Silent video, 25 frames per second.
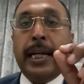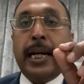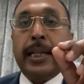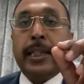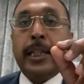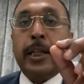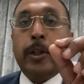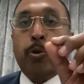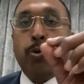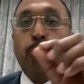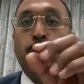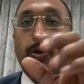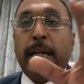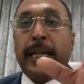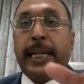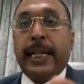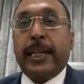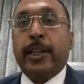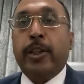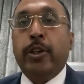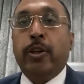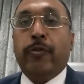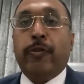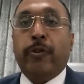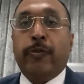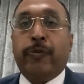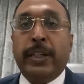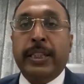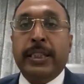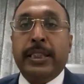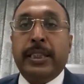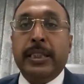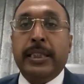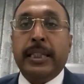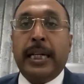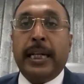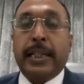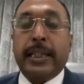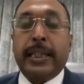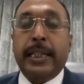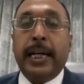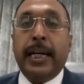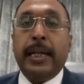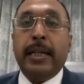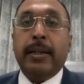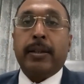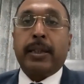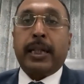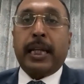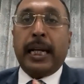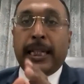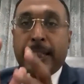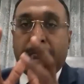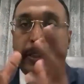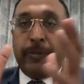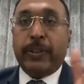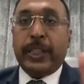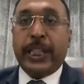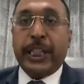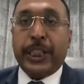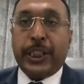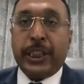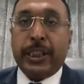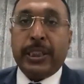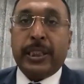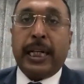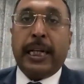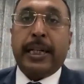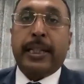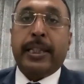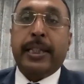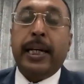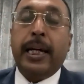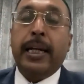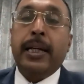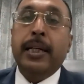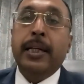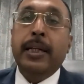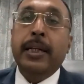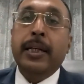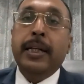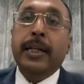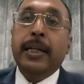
are the two category of offenses are there, classifications are there.